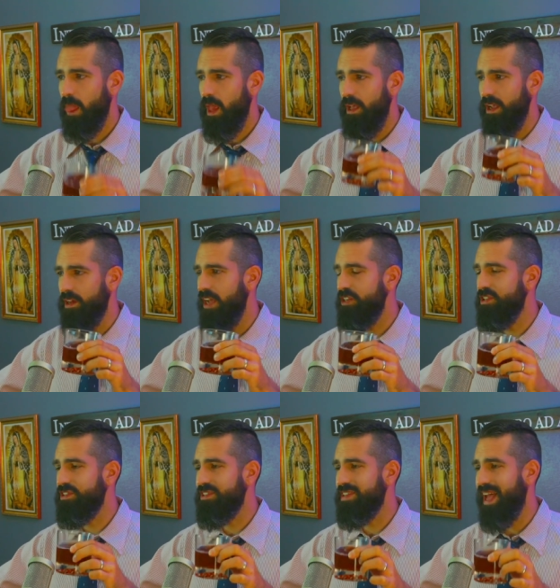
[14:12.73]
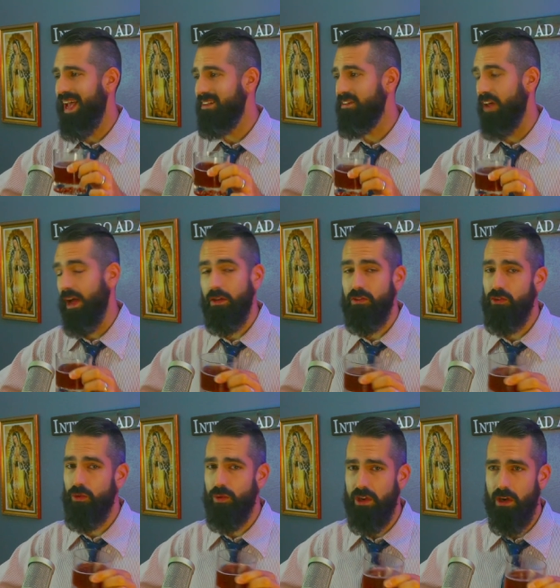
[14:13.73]
Ignatius is exiled
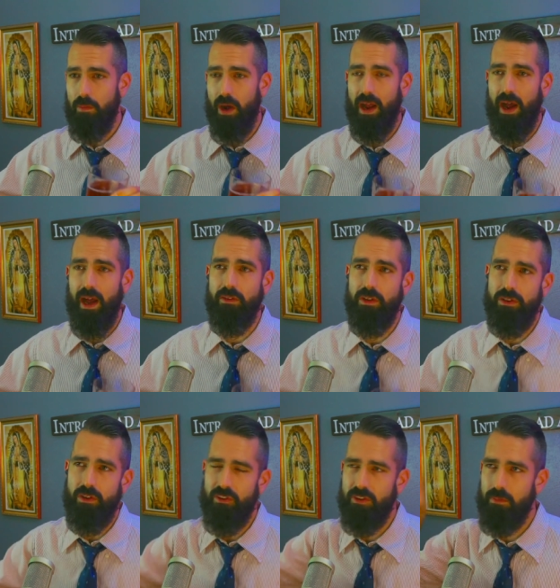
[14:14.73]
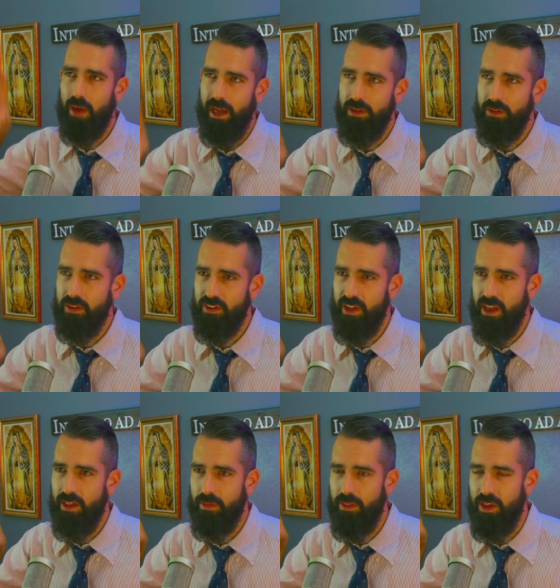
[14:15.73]
to a nearby island. There's some islands
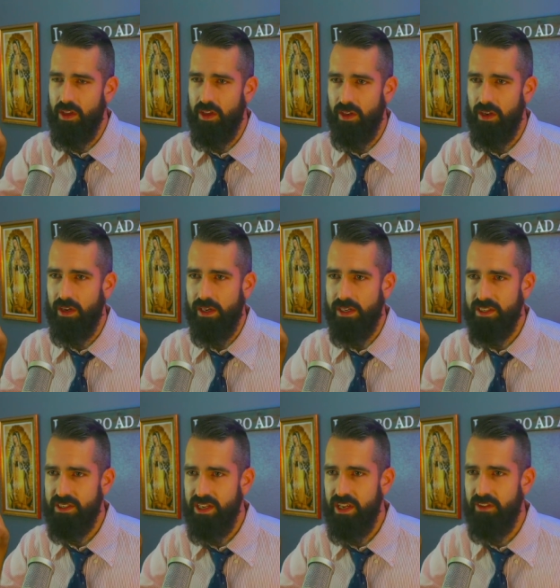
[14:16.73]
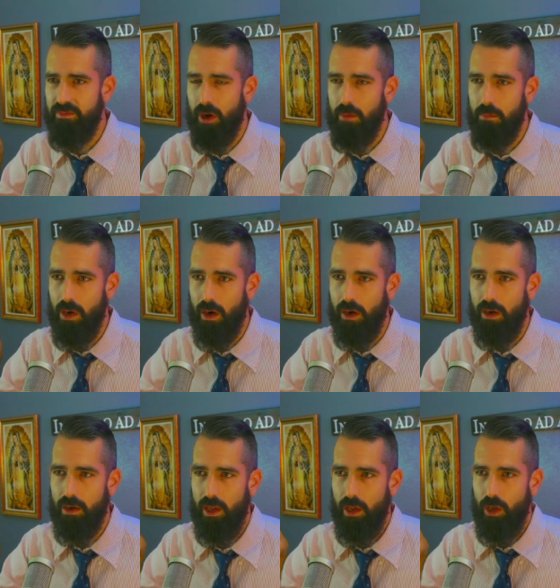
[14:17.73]
in the uh, Sea of Marmara,
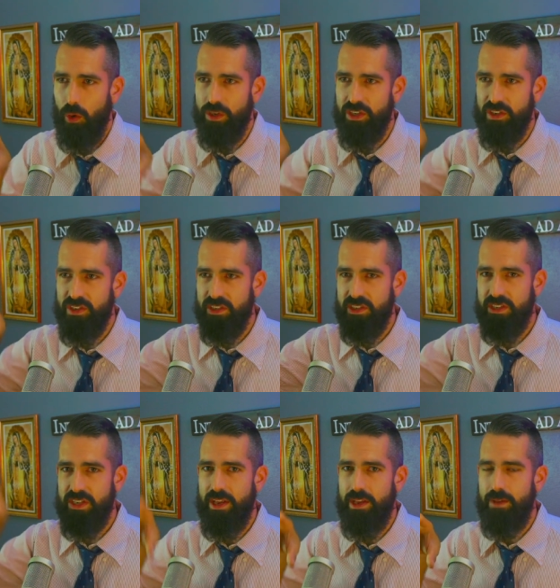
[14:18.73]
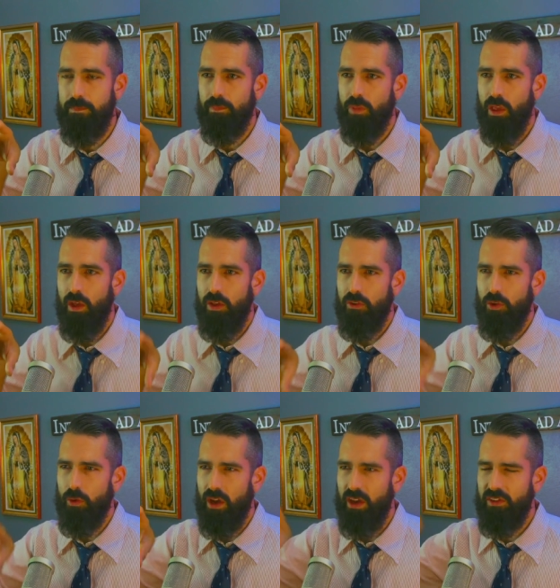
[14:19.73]
which is the sea. So
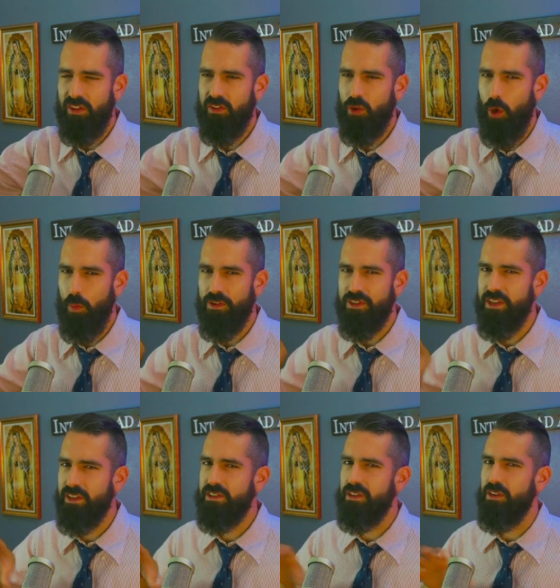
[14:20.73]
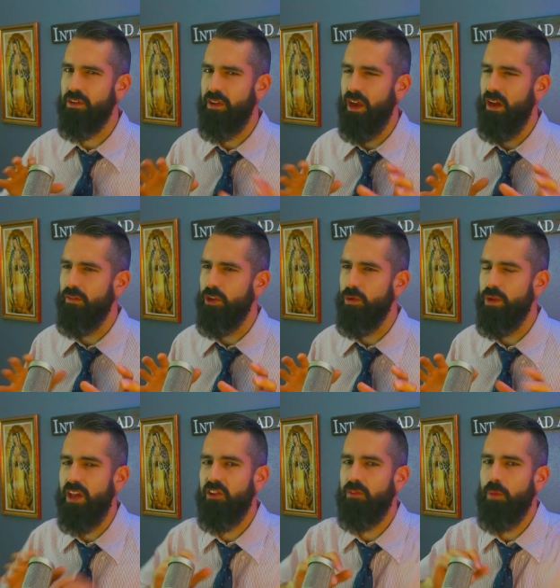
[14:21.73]
Constantinople sits in kind of a
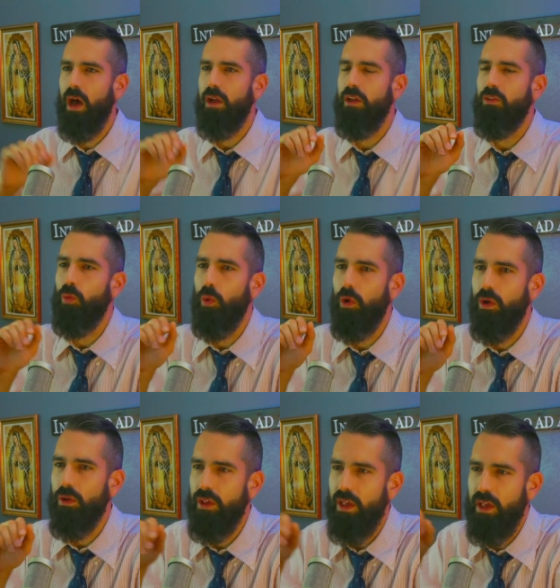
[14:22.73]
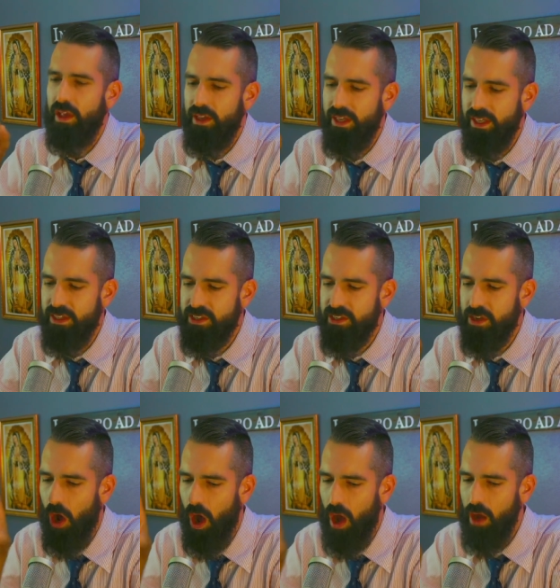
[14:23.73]
unique spot in the world. It's
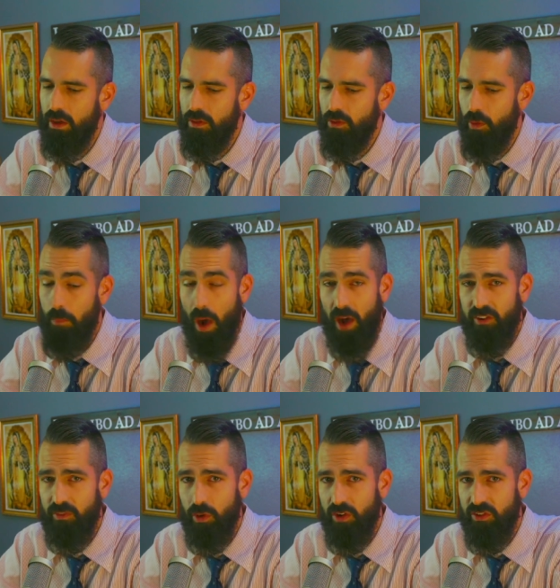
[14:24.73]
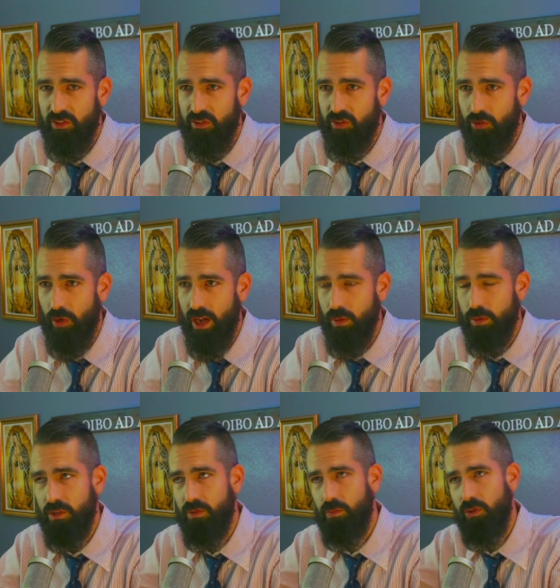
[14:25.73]
on the Bosporus Strait, which
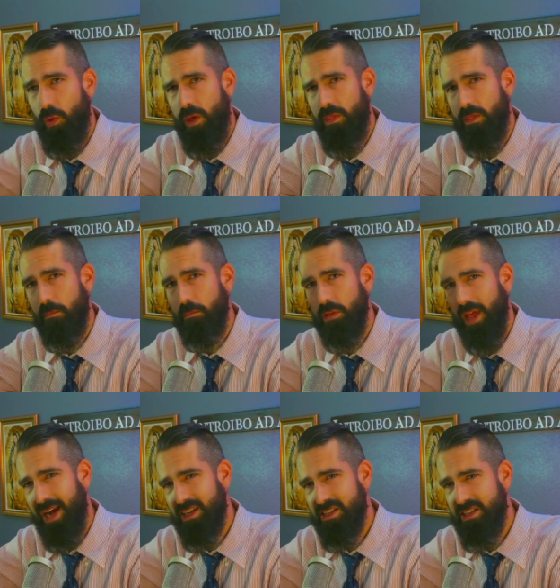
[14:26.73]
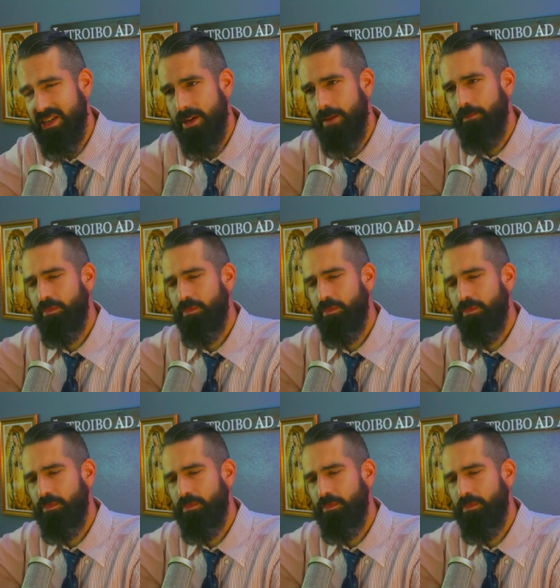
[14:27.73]
is between the Black Sea